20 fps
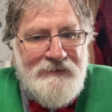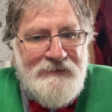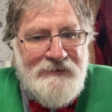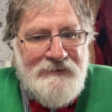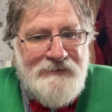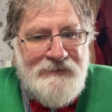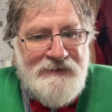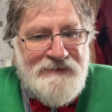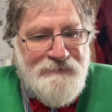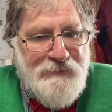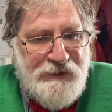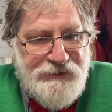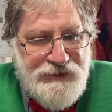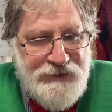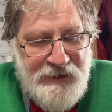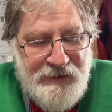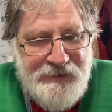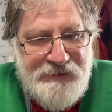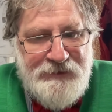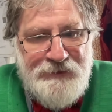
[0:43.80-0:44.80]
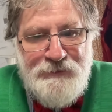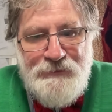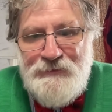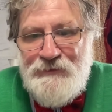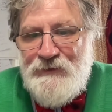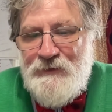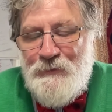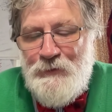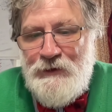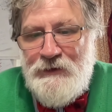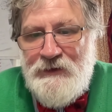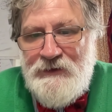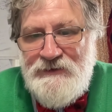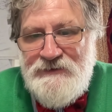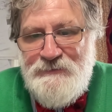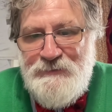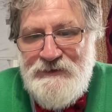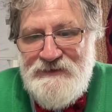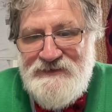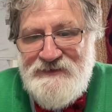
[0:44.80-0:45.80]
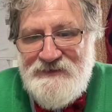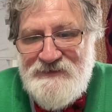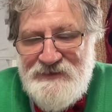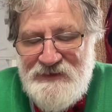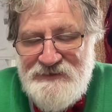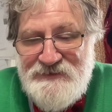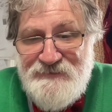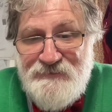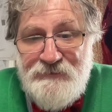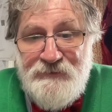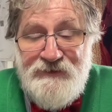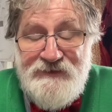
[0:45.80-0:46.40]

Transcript: there's much likelihood that we're going to be successful.